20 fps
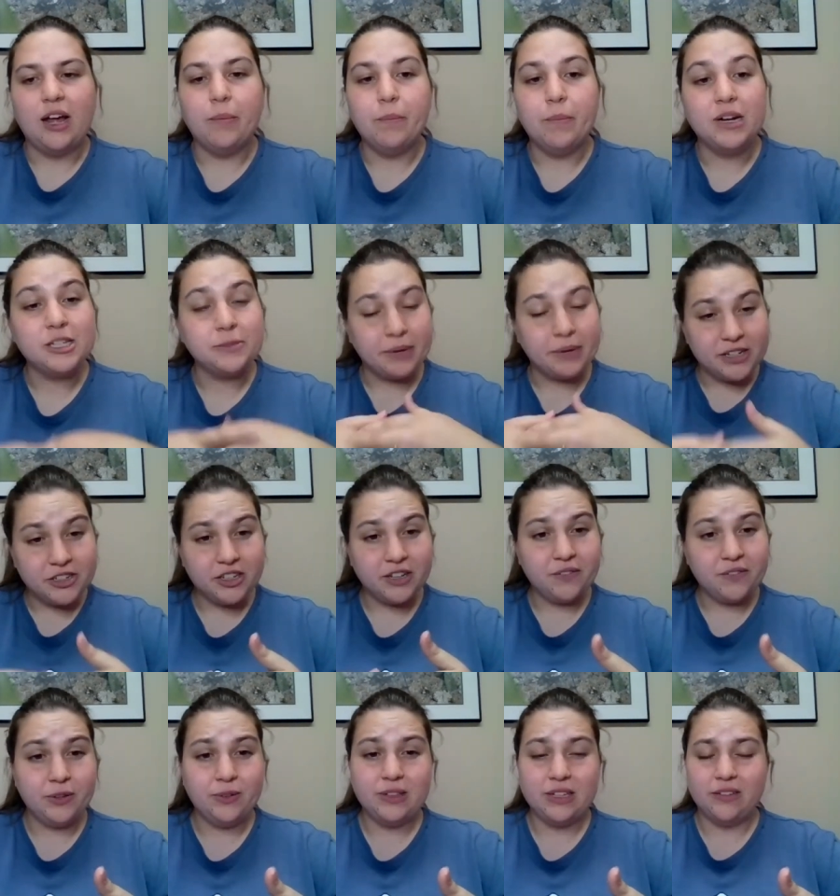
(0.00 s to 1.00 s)
Um, but especially
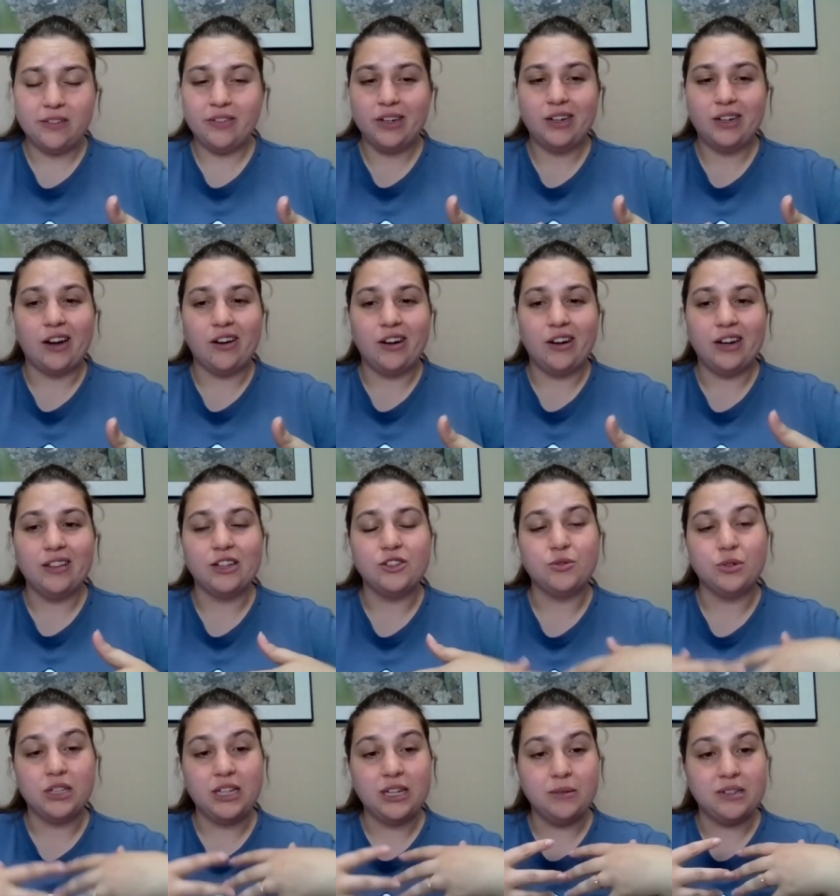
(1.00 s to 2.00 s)
if you live in an area
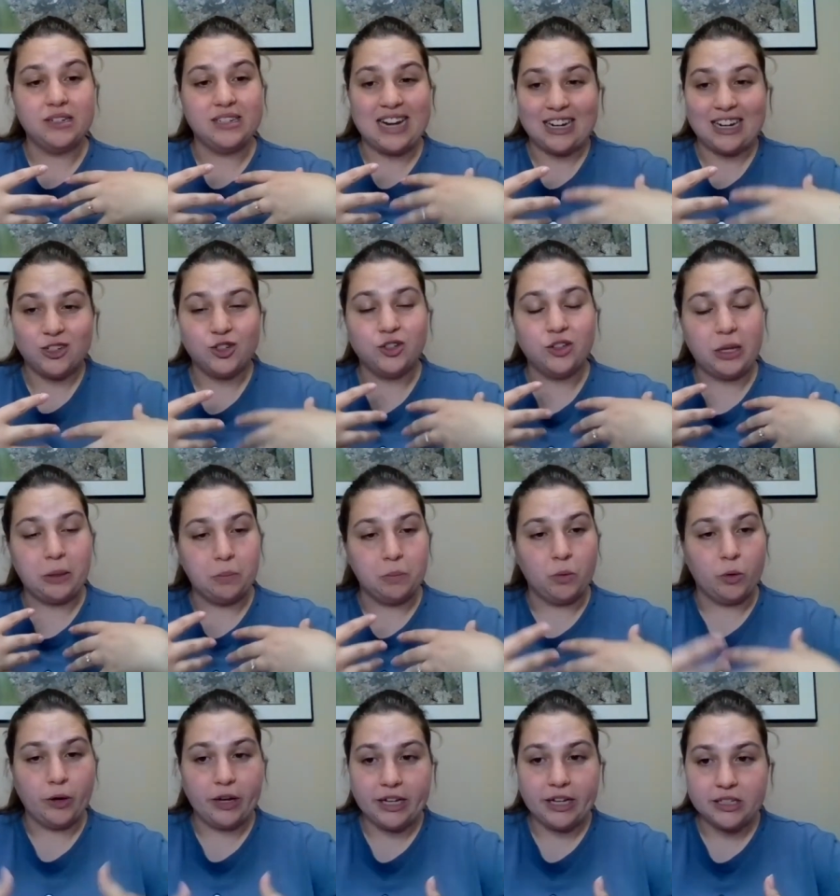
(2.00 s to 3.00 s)
that's really naturally
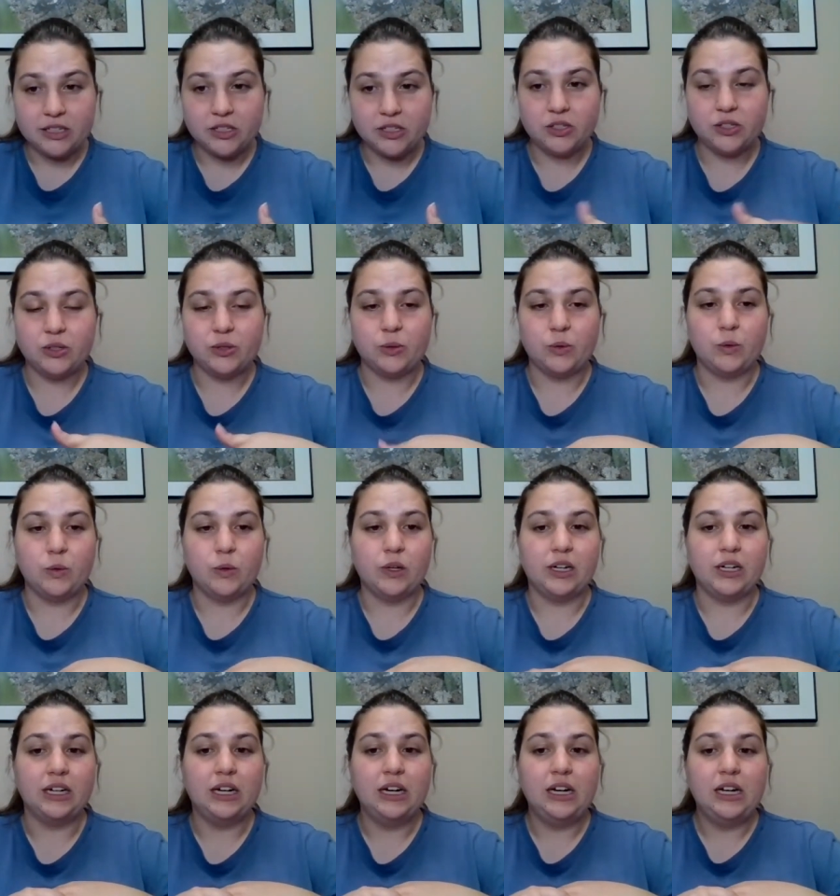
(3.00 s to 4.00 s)
moist
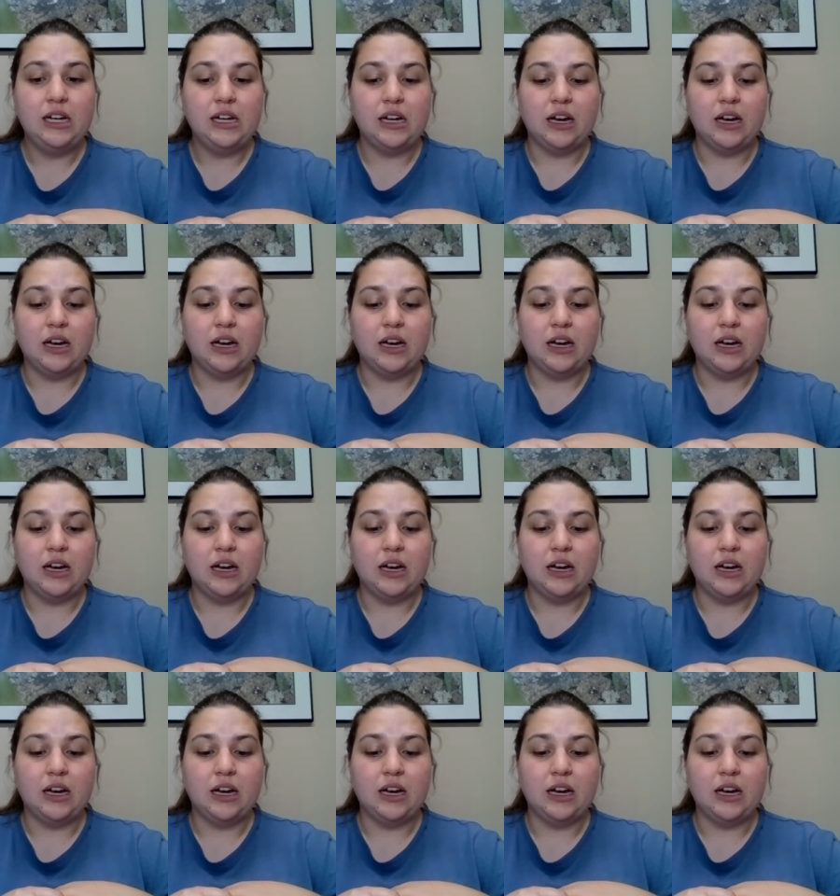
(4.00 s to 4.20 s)
or